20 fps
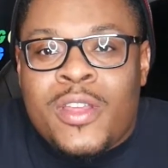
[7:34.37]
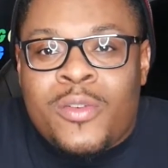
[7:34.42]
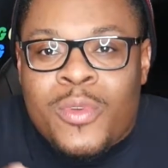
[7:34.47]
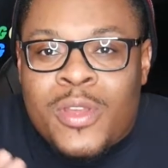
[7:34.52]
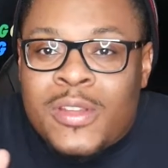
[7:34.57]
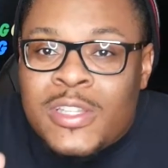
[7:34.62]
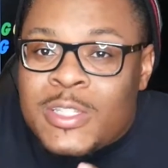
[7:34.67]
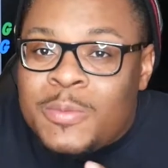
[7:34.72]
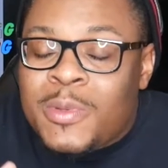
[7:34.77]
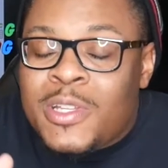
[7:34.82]
and we
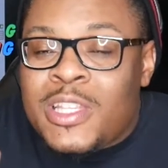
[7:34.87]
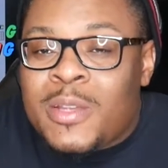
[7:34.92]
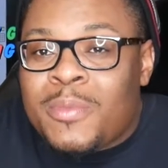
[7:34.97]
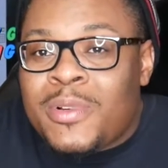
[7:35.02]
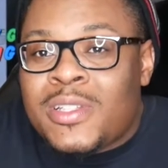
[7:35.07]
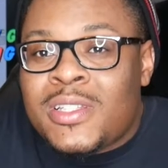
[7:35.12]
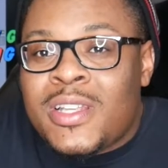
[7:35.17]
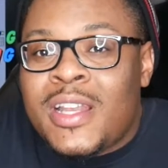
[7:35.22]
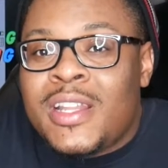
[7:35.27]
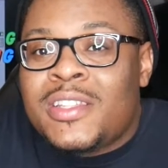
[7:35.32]
would split the
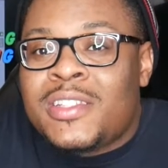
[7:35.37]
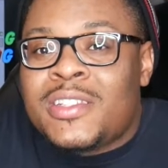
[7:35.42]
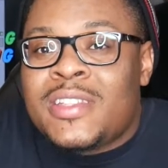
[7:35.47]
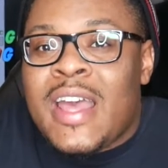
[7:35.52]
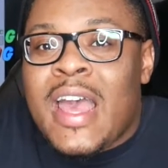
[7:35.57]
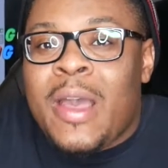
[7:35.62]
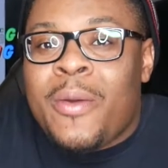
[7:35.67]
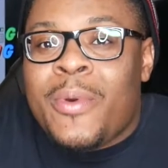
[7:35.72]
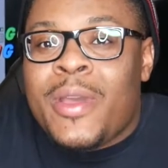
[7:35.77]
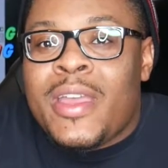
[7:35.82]
percentages
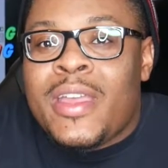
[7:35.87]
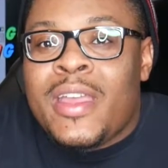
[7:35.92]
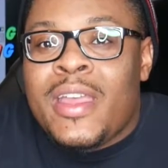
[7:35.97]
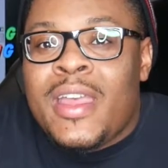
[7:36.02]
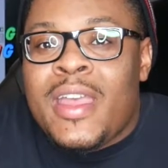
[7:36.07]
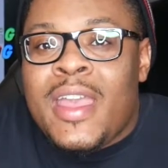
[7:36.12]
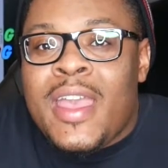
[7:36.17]
that way.